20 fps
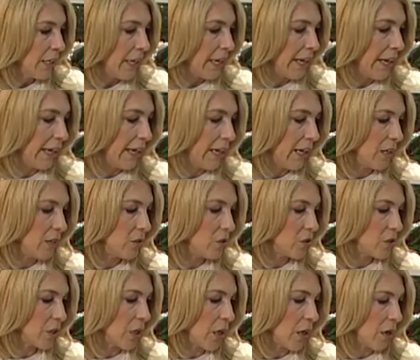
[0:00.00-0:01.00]

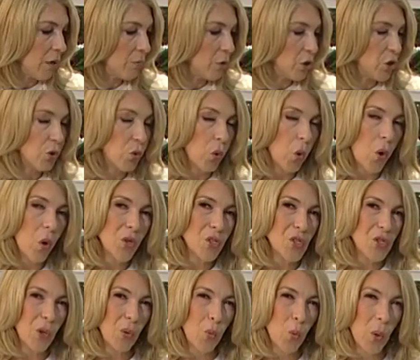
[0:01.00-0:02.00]
And you
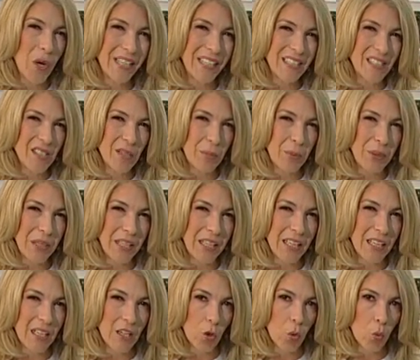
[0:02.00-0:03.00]
also want it to
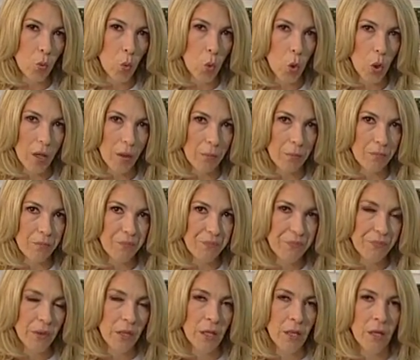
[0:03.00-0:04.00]
be warm.
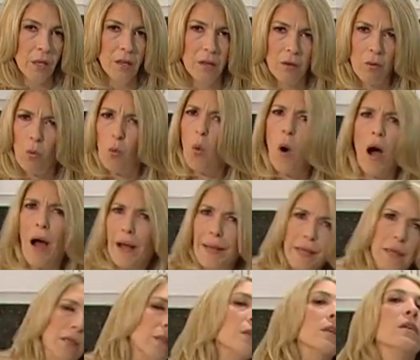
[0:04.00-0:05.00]

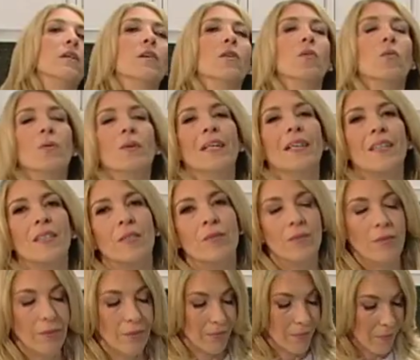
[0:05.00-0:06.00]
Why? Well,
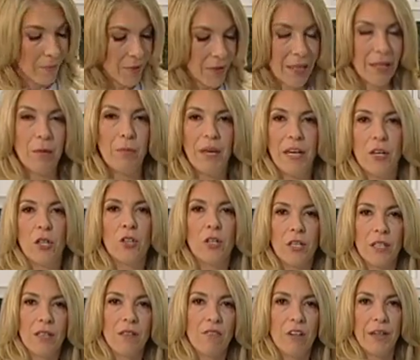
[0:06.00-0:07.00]
think about
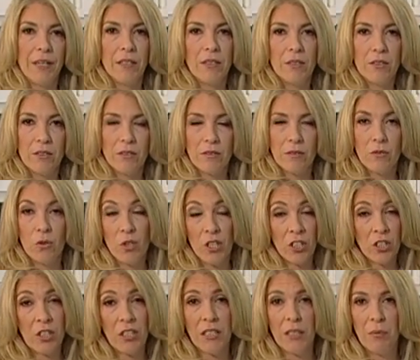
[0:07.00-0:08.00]
cooking rice or
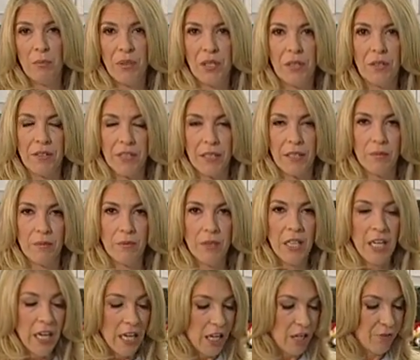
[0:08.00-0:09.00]
cooking period.
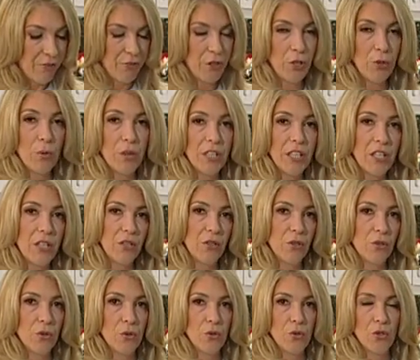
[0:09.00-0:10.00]
If you were to
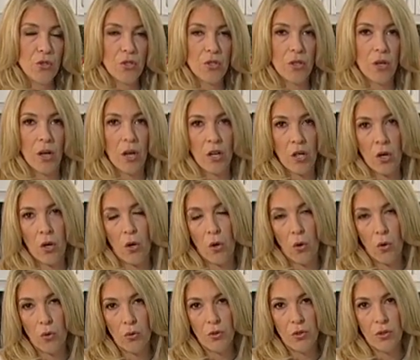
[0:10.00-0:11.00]
use a
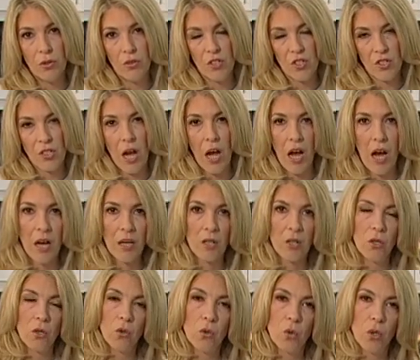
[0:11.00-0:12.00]
cold stock
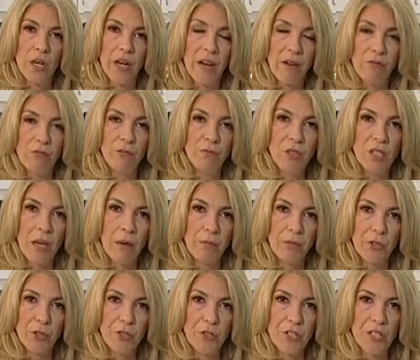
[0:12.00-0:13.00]
or a room
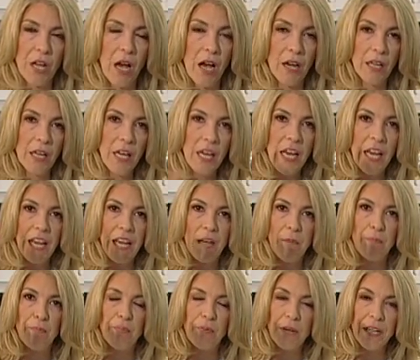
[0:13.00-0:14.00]
temperature stock,
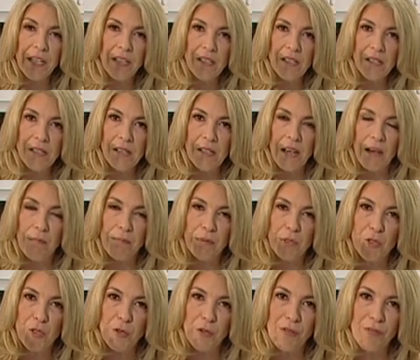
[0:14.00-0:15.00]
it brings the
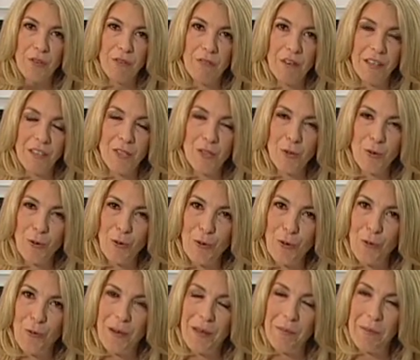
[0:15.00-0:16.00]
temperature of the rice all
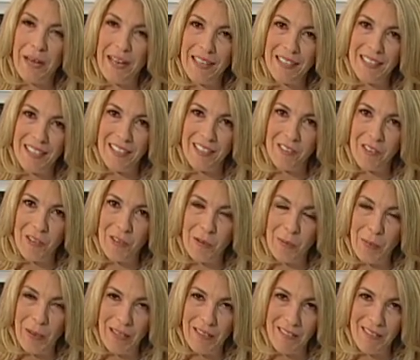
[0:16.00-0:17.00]
the way back down to the
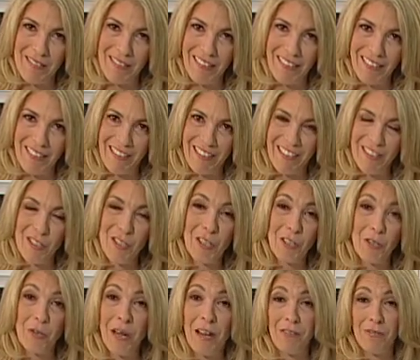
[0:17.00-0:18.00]
basic. So
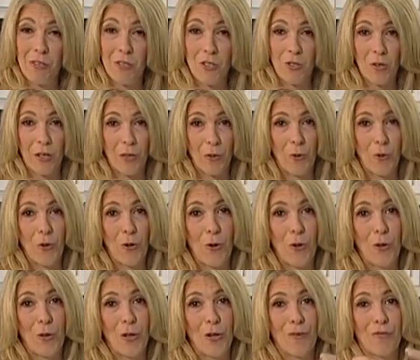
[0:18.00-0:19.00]
you'd have to start
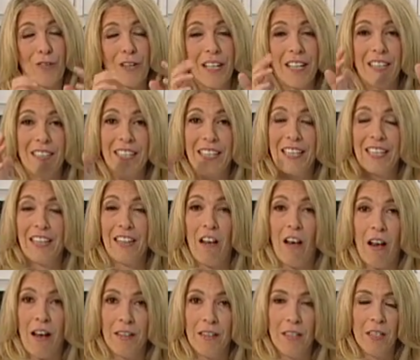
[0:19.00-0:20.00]
all over again to get it
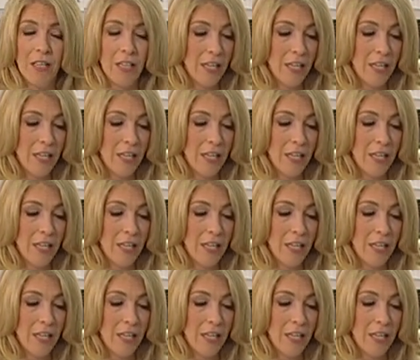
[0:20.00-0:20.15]
hot.